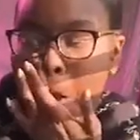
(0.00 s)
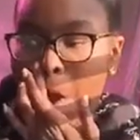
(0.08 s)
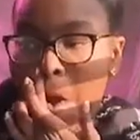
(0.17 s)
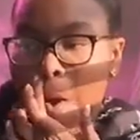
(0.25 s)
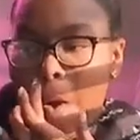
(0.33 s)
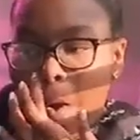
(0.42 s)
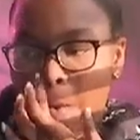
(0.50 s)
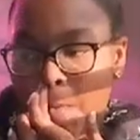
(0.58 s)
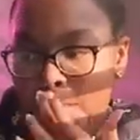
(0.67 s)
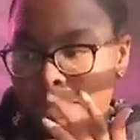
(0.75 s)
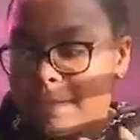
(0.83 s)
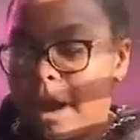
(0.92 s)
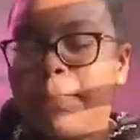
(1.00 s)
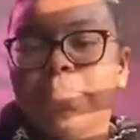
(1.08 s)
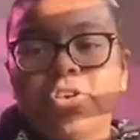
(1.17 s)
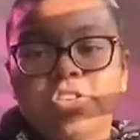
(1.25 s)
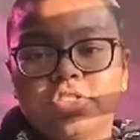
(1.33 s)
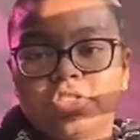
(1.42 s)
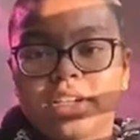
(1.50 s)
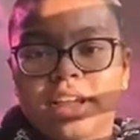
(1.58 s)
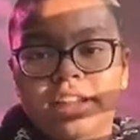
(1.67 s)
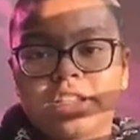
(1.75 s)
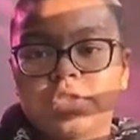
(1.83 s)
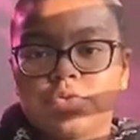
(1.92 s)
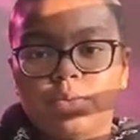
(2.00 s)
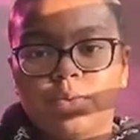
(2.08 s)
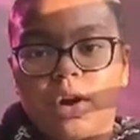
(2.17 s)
I'm pretty sure she got this from